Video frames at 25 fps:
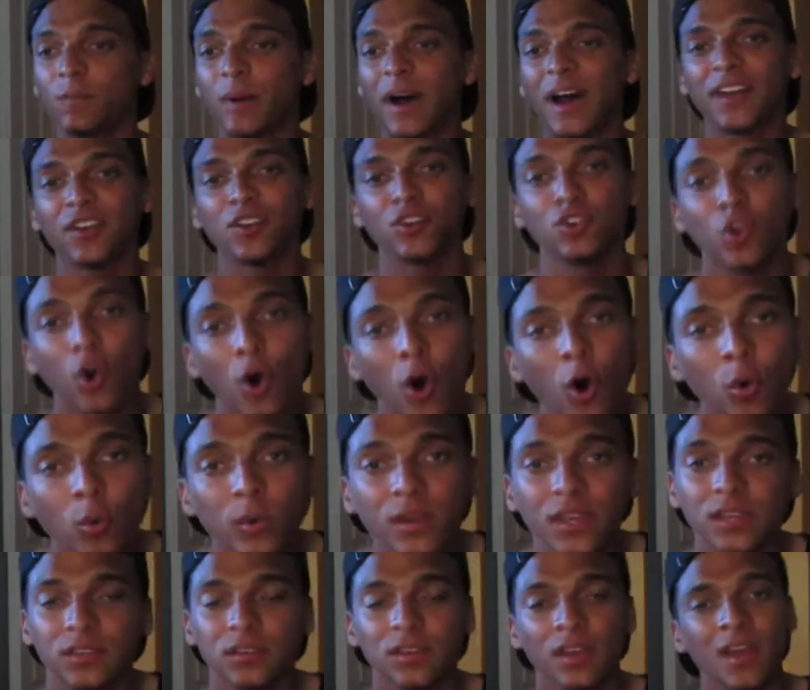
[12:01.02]
by
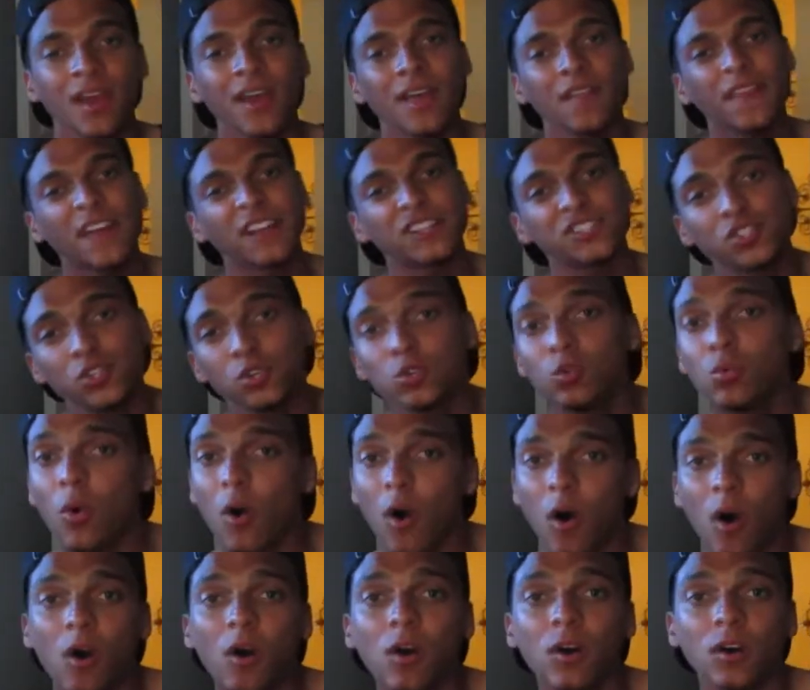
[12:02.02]
knowing that you
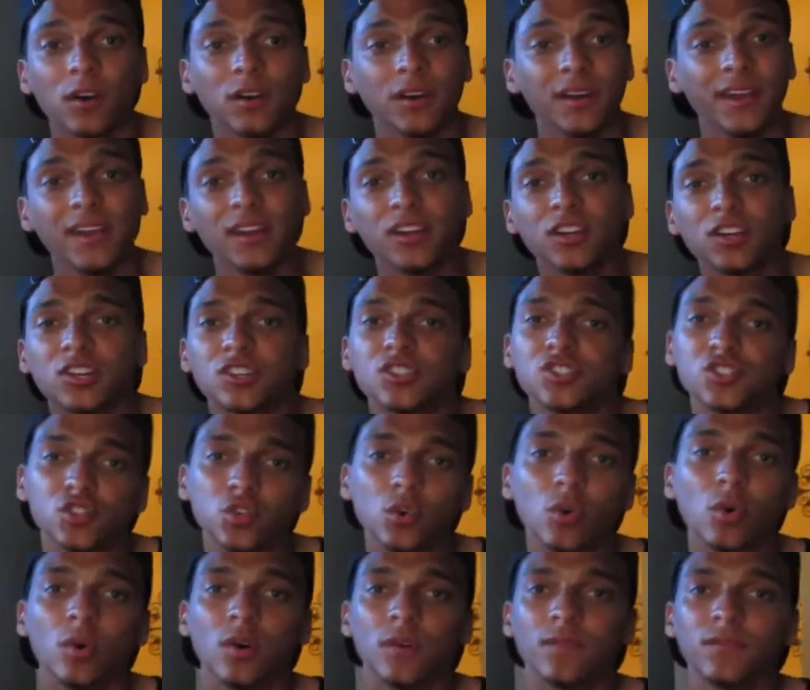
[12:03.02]
are in
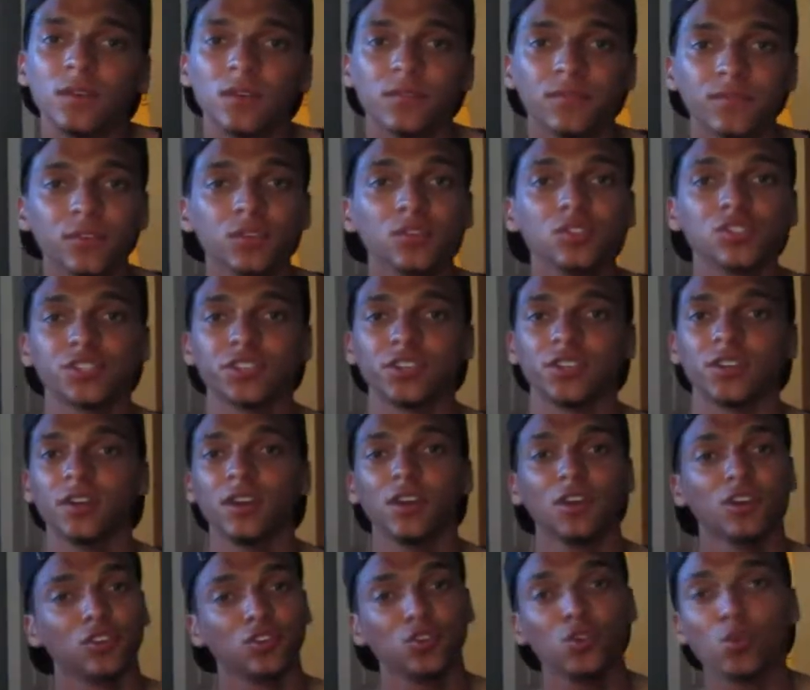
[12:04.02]
control of your future.
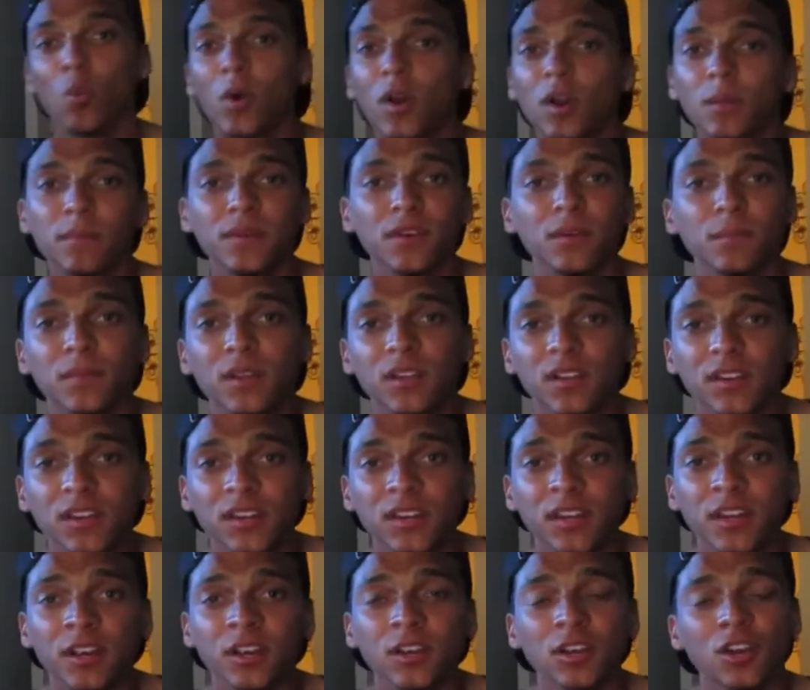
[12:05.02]
You want to be a
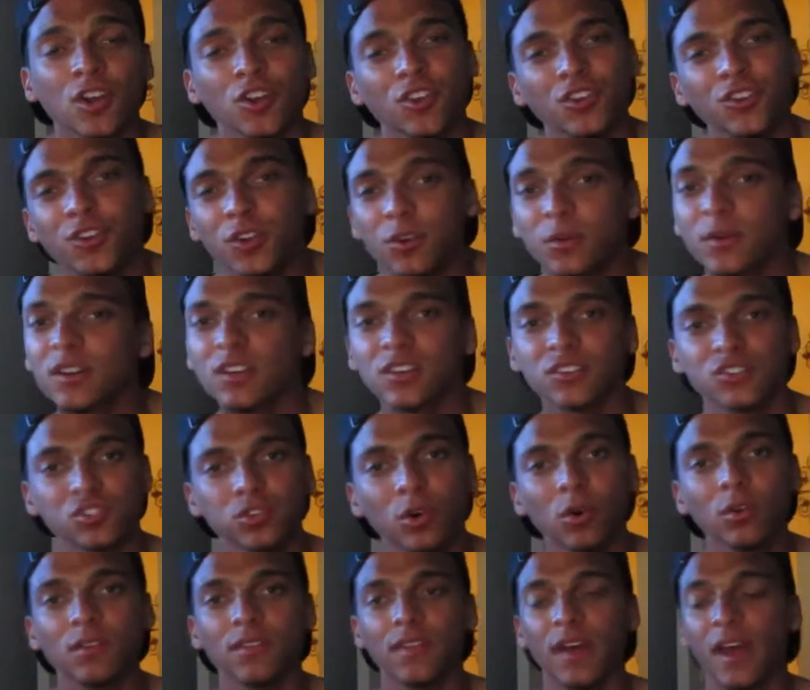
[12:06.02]
millionaire? You're in
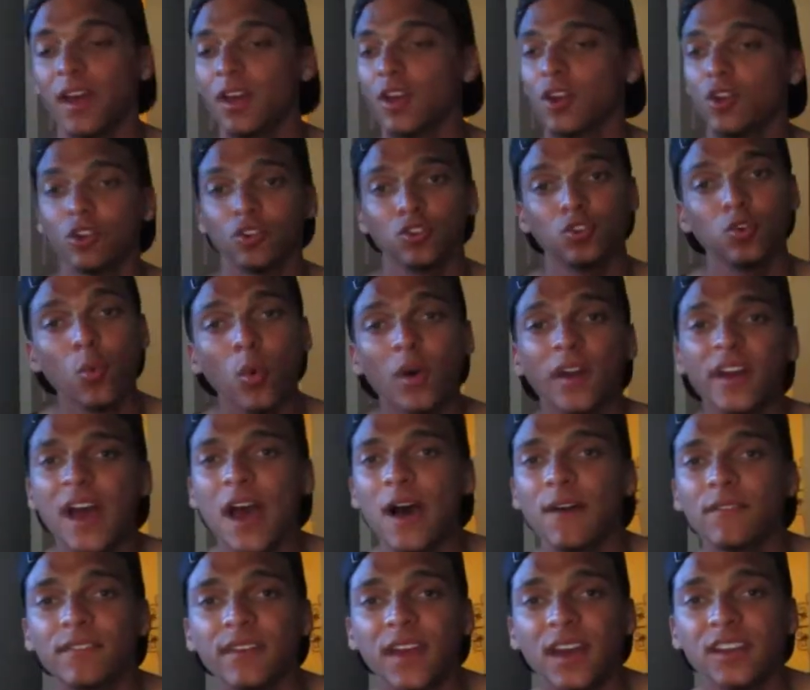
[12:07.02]
control of that. You want to
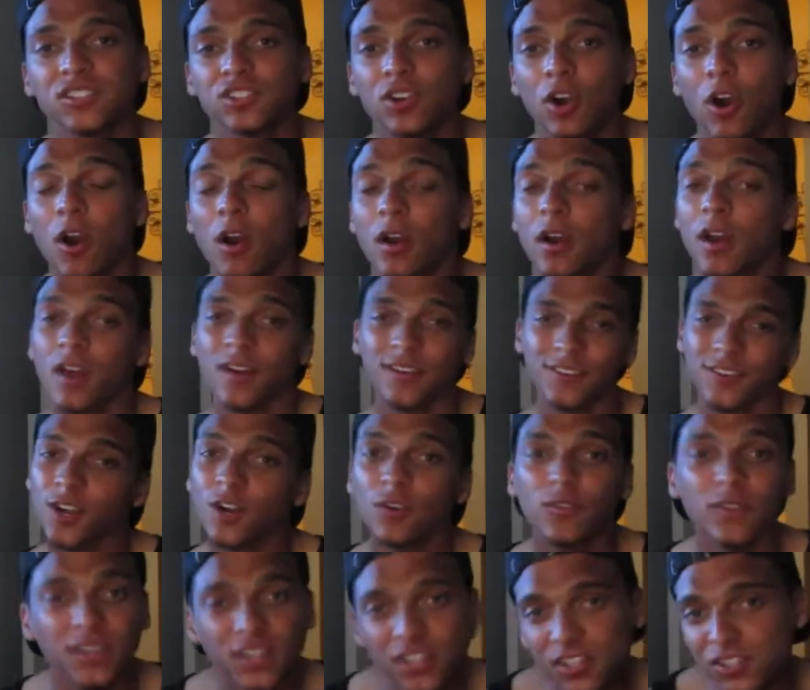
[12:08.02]
have a nice car?
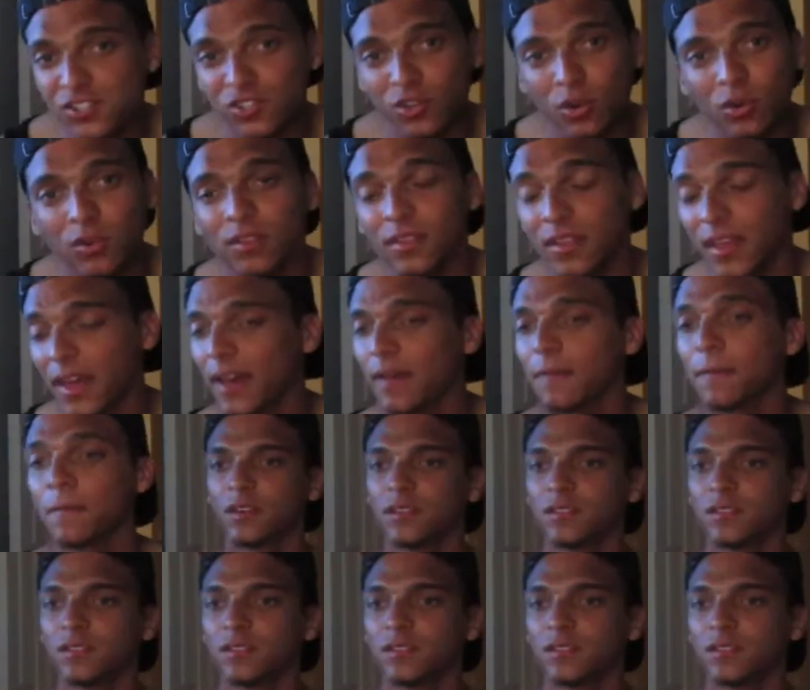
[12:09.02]
You're in control of that.